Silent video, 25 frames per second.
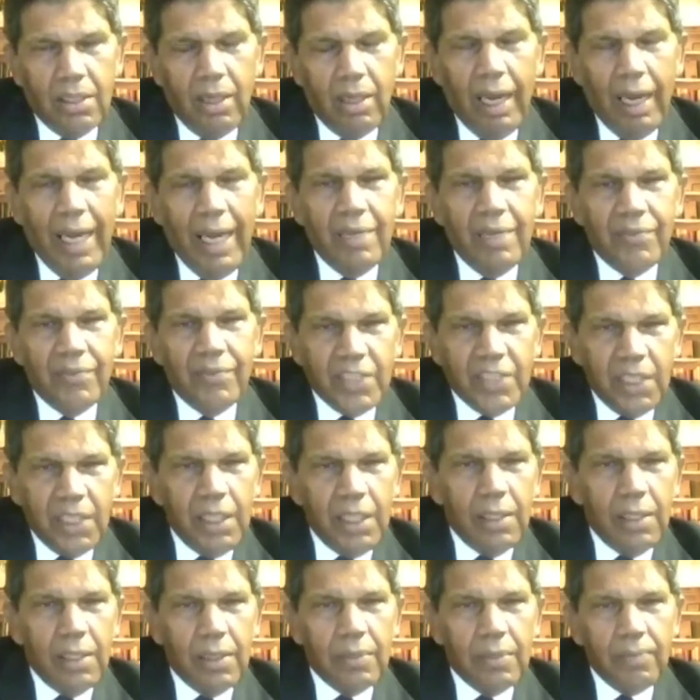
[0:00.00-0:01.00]
I have
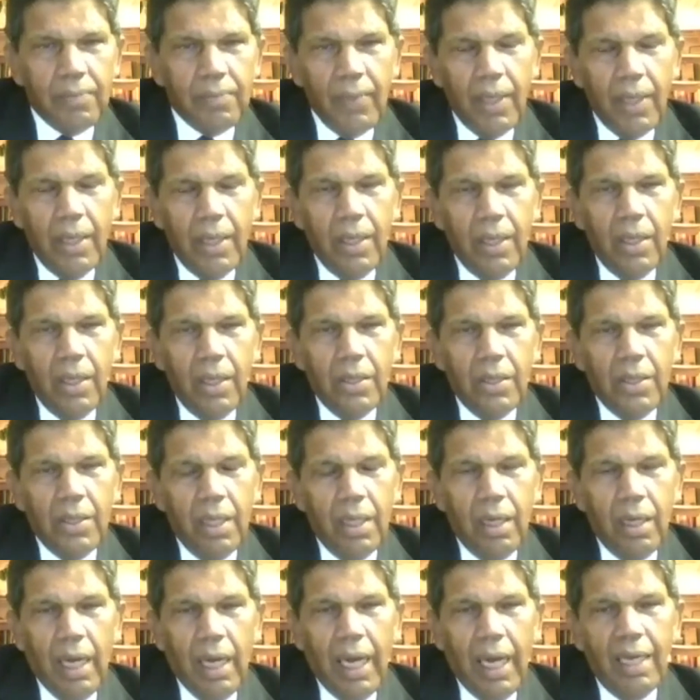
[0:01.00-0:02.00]
seen
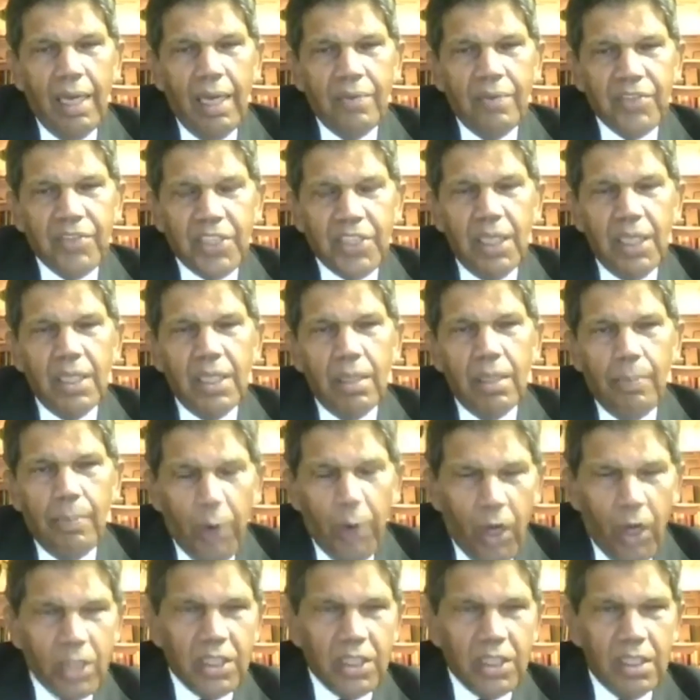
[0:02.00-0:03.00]
the
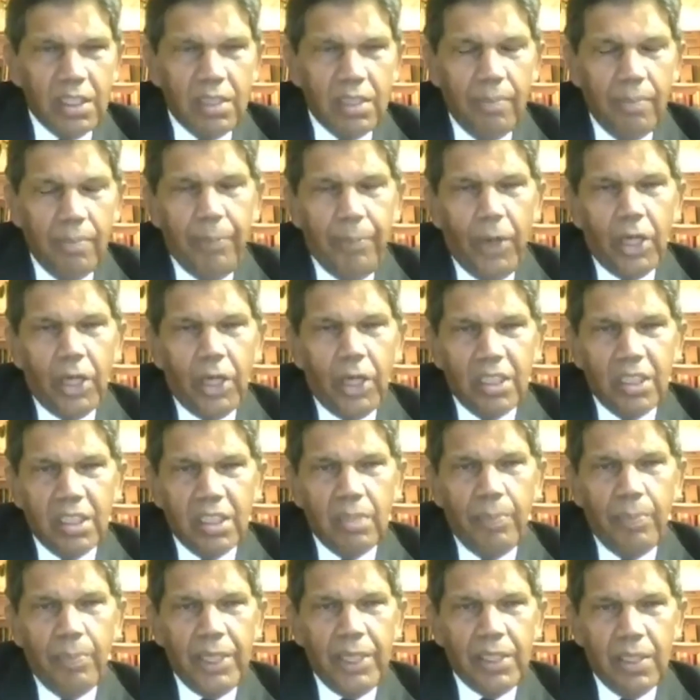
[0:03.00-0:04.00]
process and
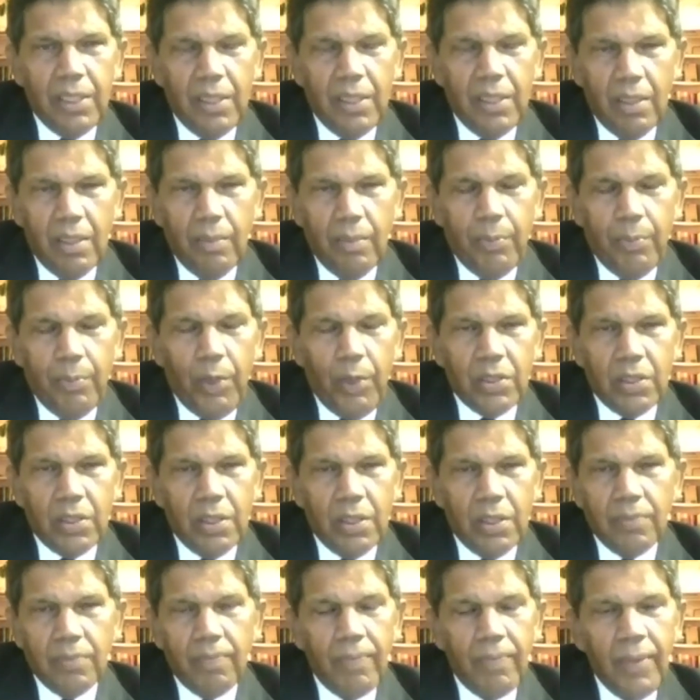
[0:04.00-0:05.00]
participated in the
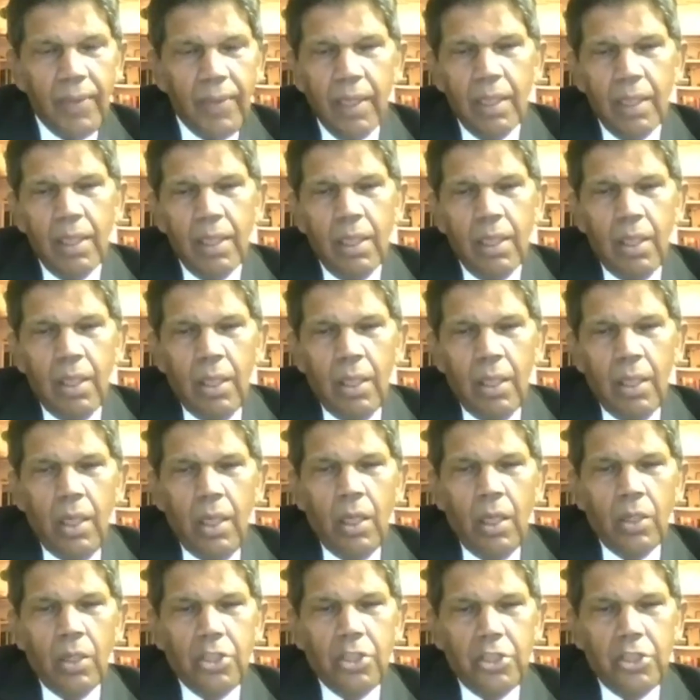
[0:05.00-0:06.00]
process.
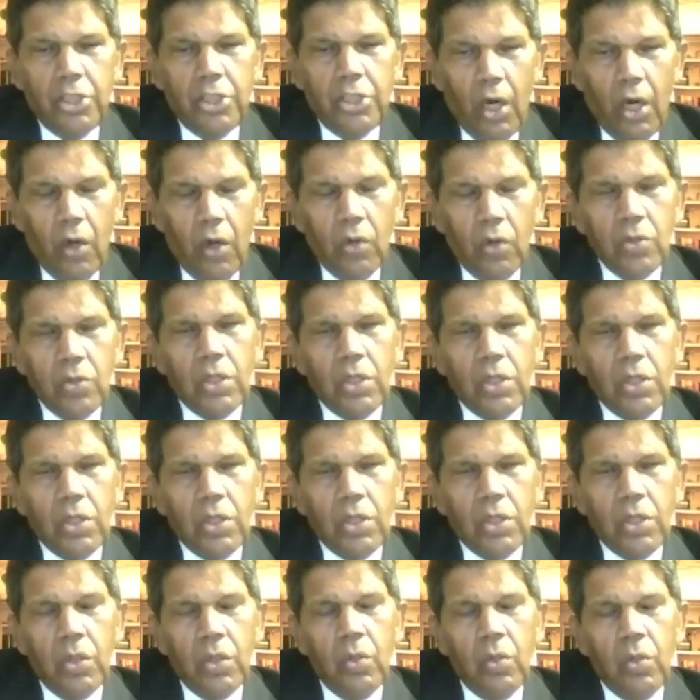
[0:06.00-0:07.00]
Those
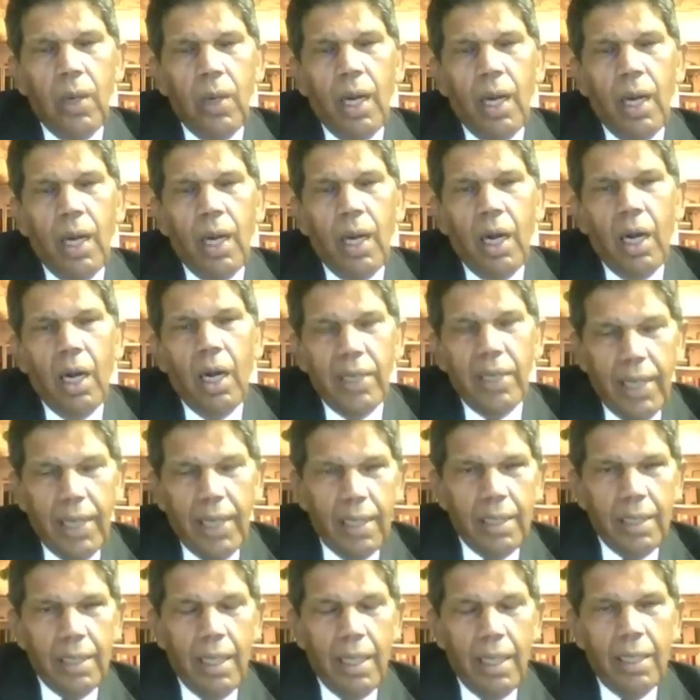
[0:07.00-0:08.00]
who are in
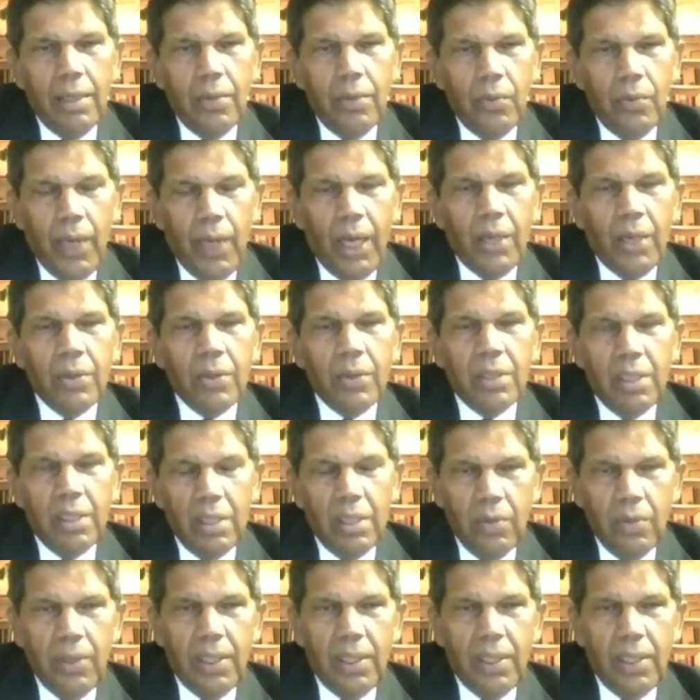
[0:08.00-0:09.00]
and around the
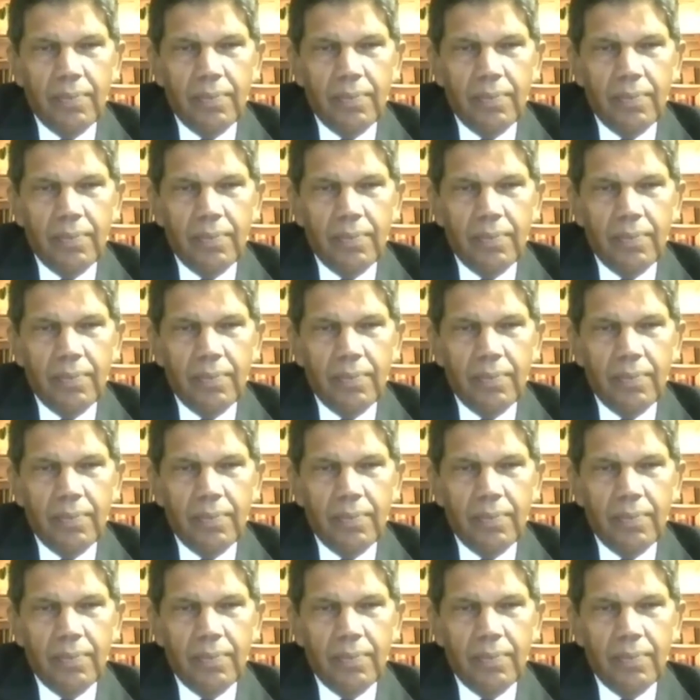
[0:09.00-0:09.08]
UN,